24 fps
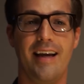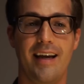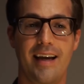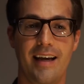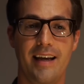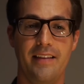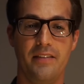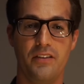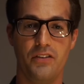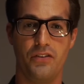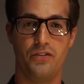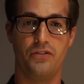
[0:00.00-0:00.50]

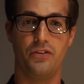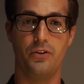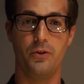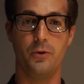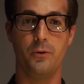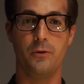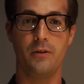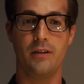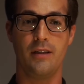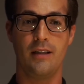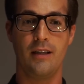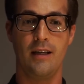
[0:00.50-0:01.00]
in the
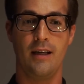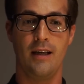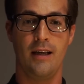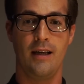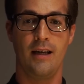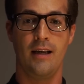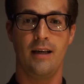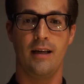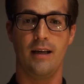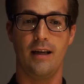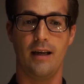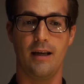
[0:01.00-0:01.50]
suit.
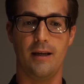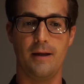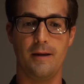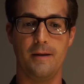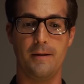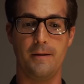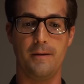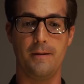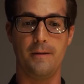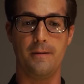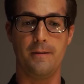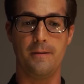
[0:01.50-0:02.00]

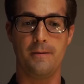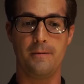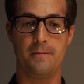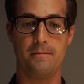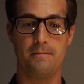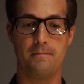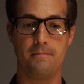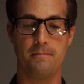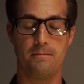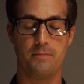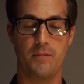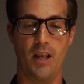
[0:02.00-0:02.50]
And
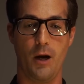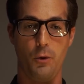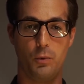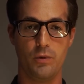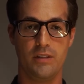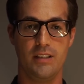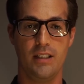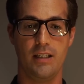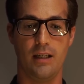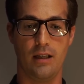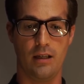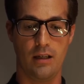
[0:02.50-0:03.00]
that
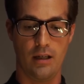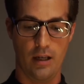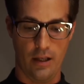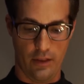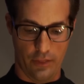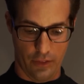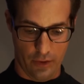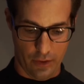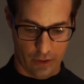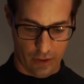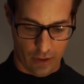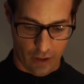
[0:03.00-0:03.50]
was it.
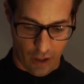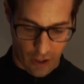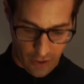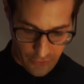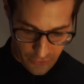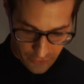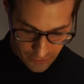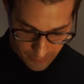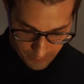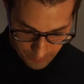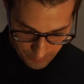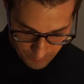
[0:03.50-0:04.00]
The
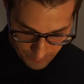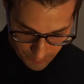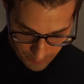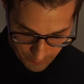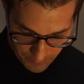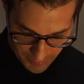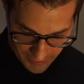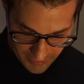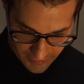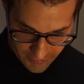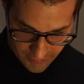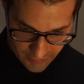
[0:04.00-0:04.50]
other
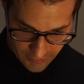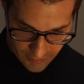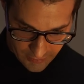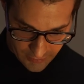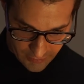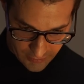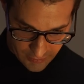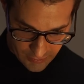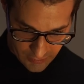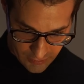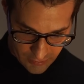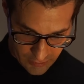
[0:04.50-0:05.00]

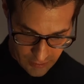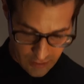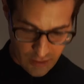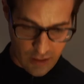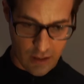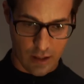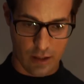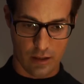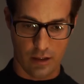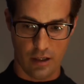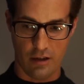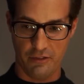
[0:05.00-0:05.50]
pieces
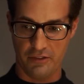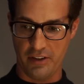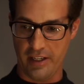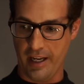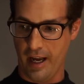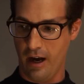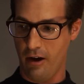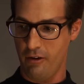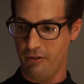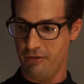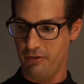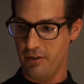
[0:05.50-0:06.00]
of the
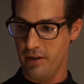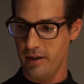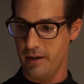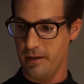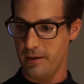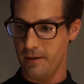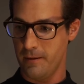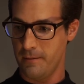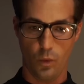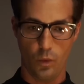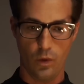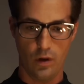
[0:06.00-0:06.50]

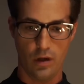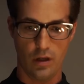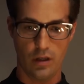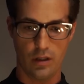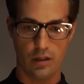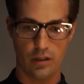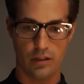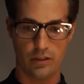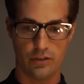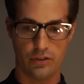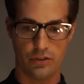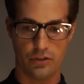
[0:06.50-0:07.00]
outfit
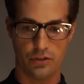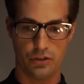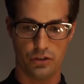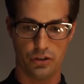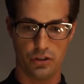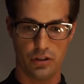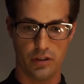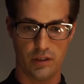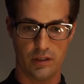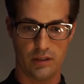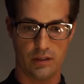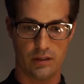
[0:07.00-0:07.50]
was
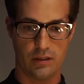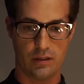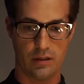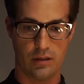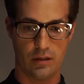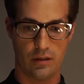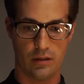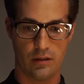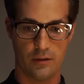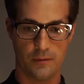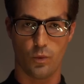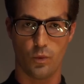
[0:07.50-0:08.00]
just
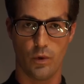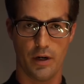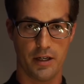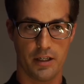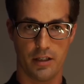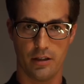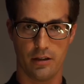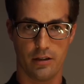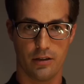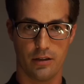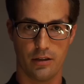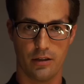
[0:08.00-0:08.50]

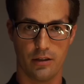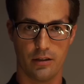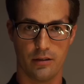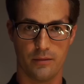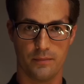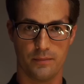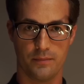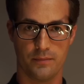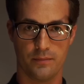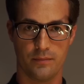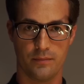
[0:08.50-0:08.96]
regular